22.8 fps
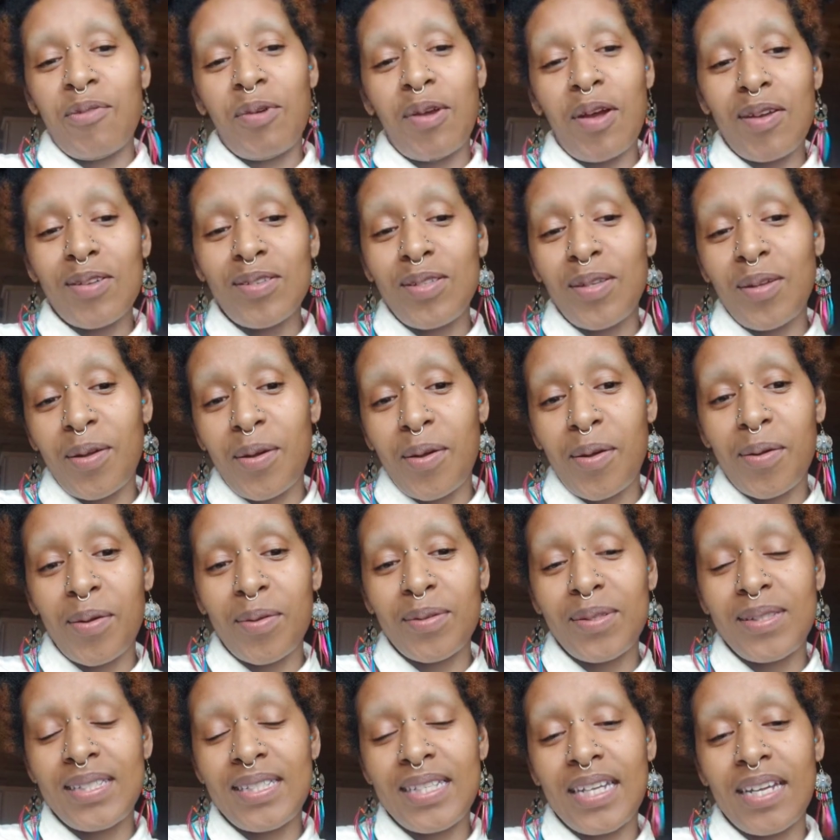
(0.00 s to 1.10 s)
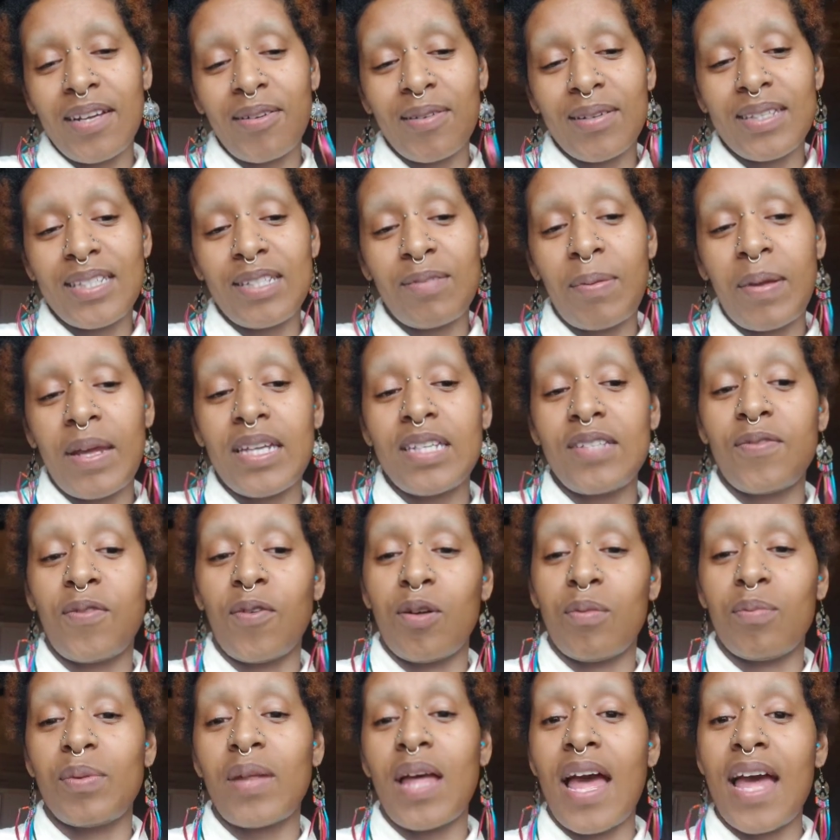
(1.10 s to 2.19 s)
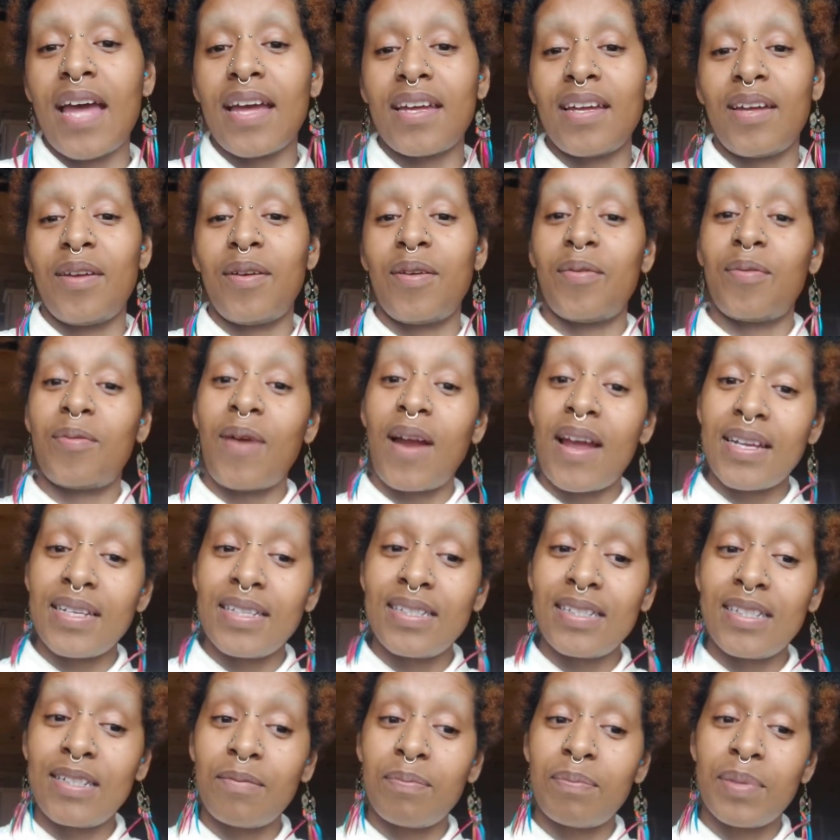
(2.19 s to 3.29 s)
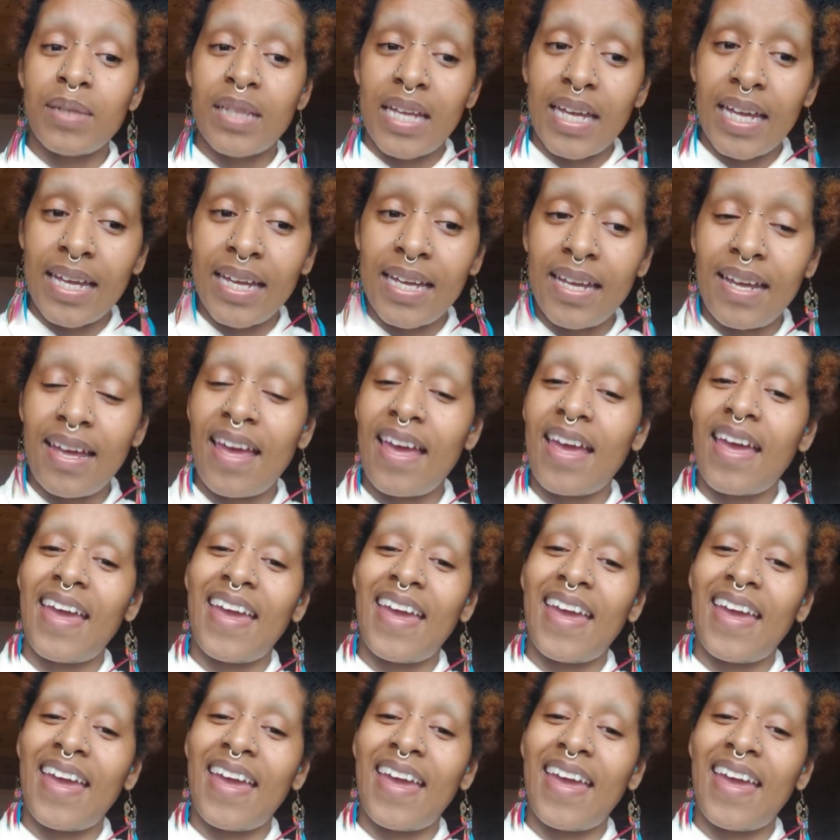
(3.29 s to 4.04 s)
We also host sacred space for Black rest, play,